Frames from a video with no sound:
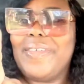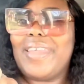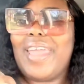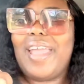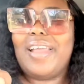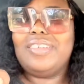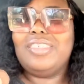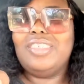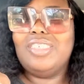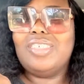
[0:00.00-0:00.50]

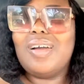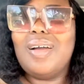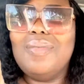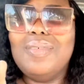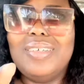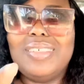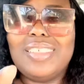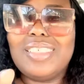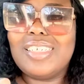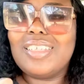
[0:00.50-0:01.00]
that. She told
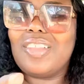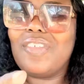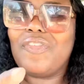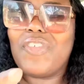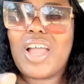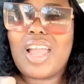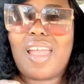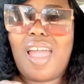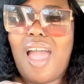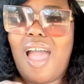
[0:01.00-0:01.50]
me to shut the
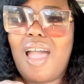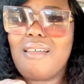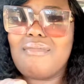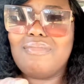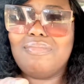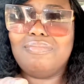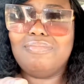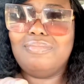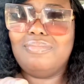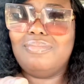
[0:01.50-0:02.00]
fuck up.
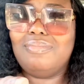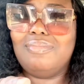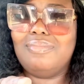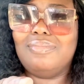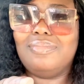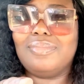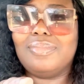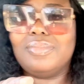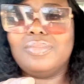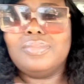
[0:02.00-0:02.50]
No, I
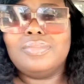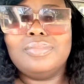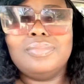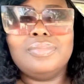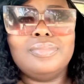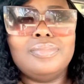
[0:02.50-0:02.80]
told you to